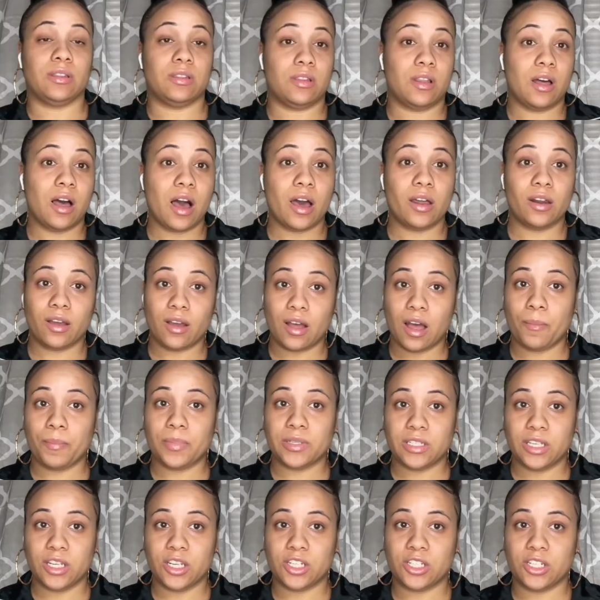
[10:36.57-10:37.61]
lot of
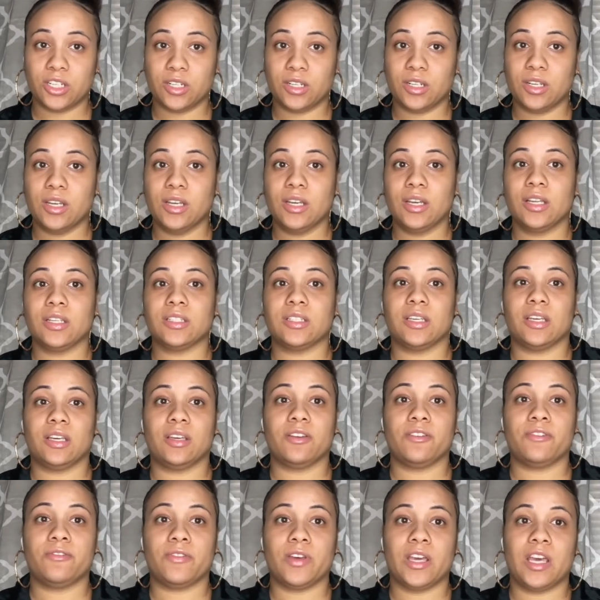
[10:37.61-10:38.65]
competition to
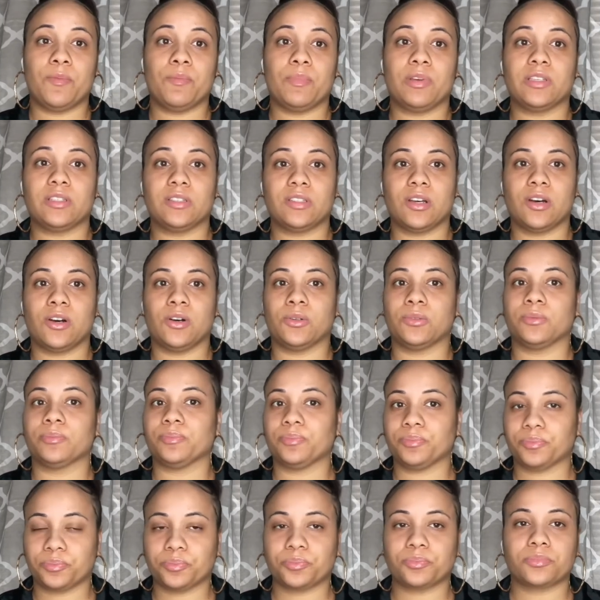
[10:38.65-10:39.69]
get famous. So
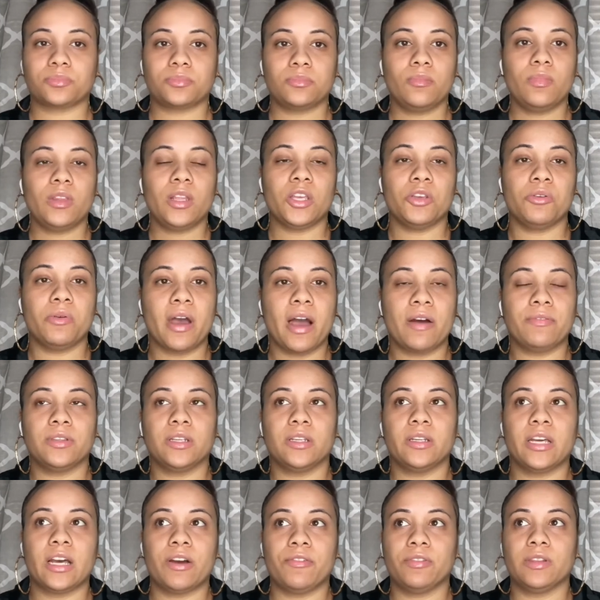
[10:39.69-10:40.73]
you have to
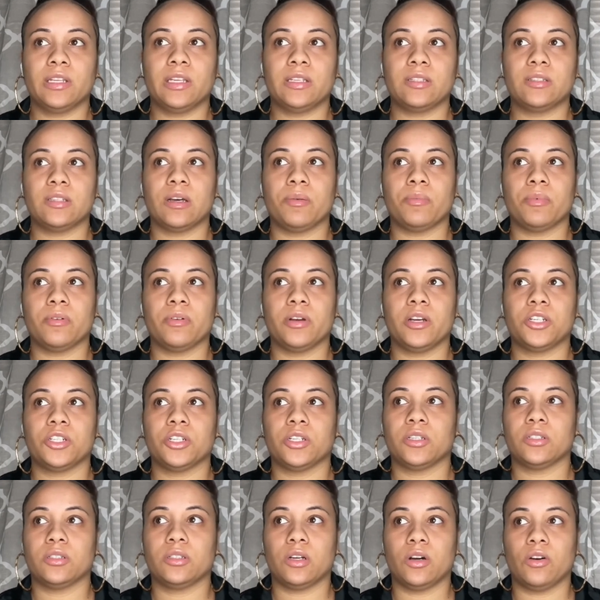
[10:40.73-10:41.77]
definitely separate
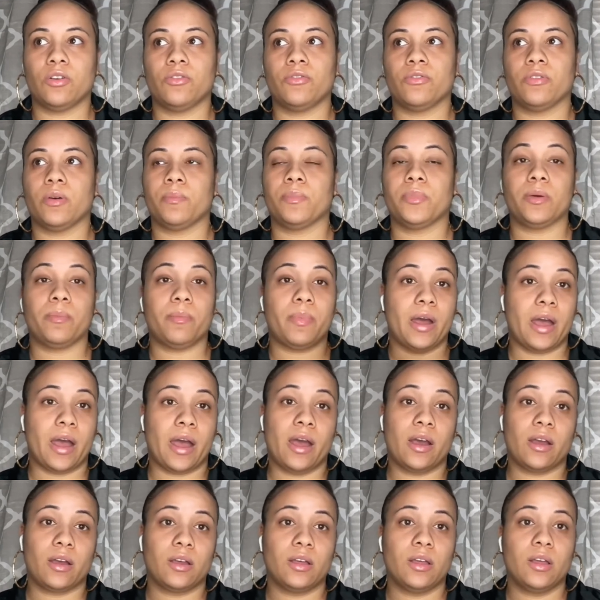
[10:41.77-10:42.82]
yourself from the
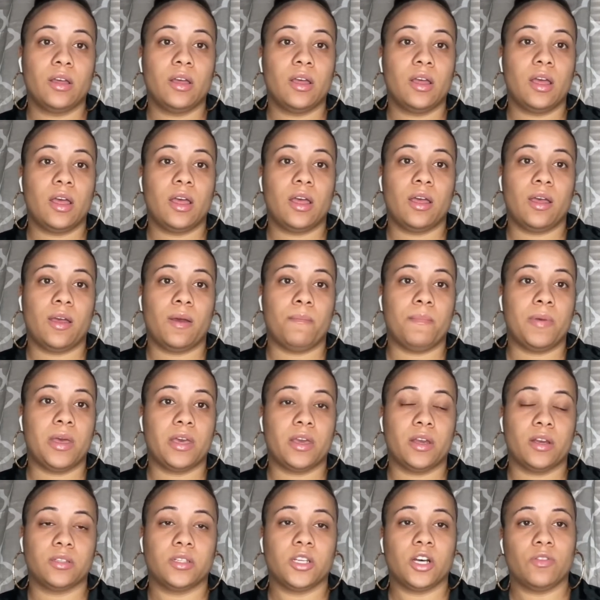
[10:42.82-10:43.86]
pack and make
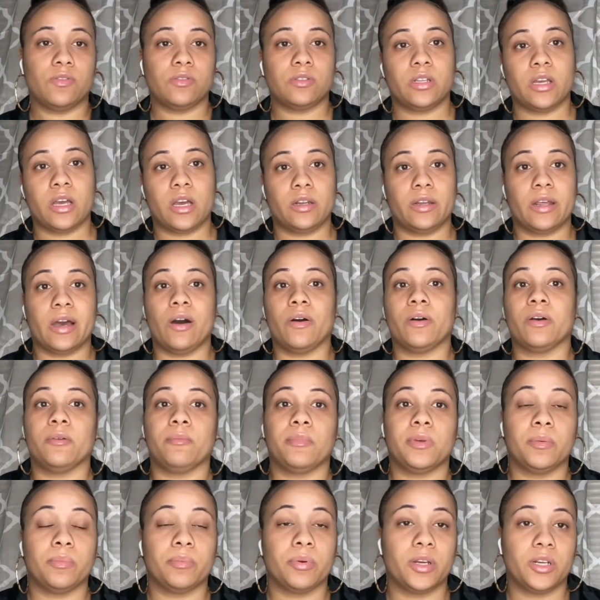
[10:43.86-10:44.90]
yourself stand out and
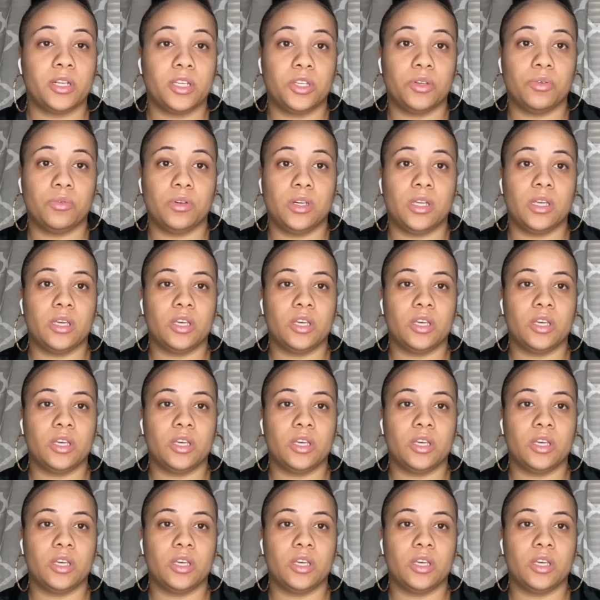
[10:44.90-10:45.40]
be pretty unique.